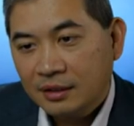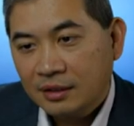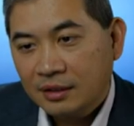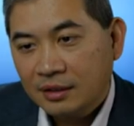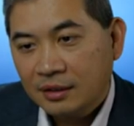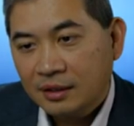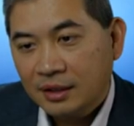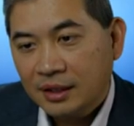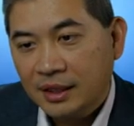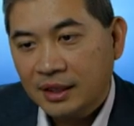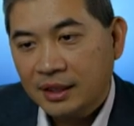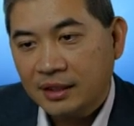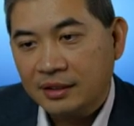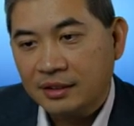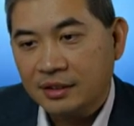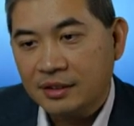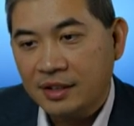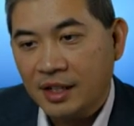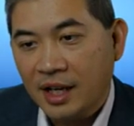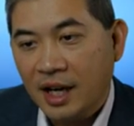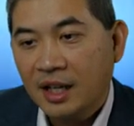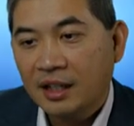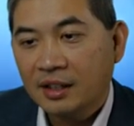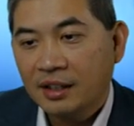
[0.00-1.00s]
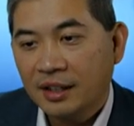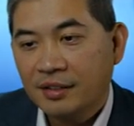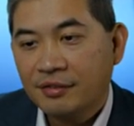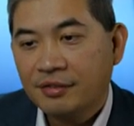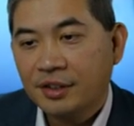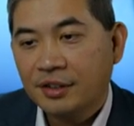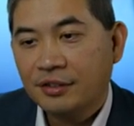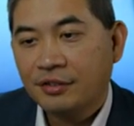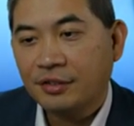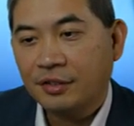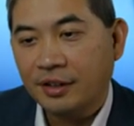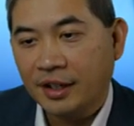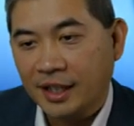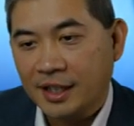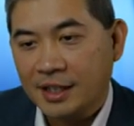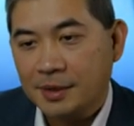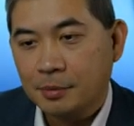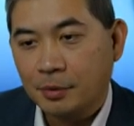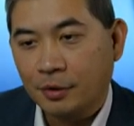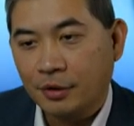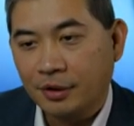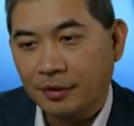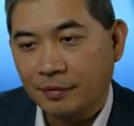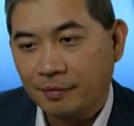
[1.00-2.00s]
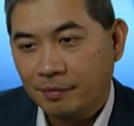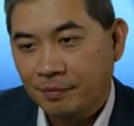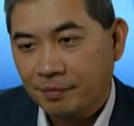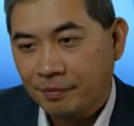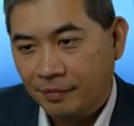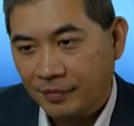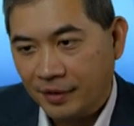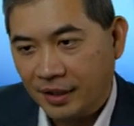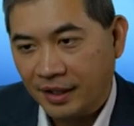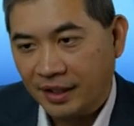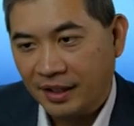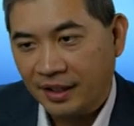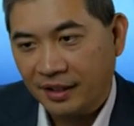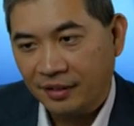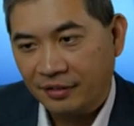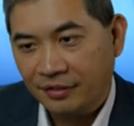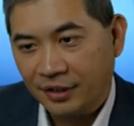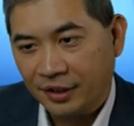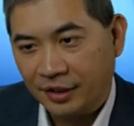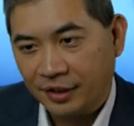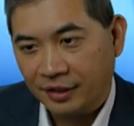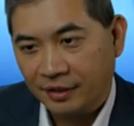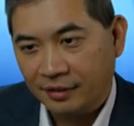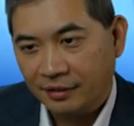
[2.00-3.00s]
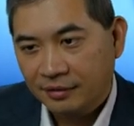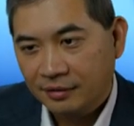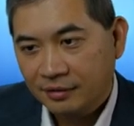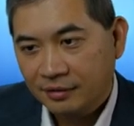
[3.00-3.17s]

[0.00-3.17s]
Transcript: It's not lifted for export. Yeah, I figured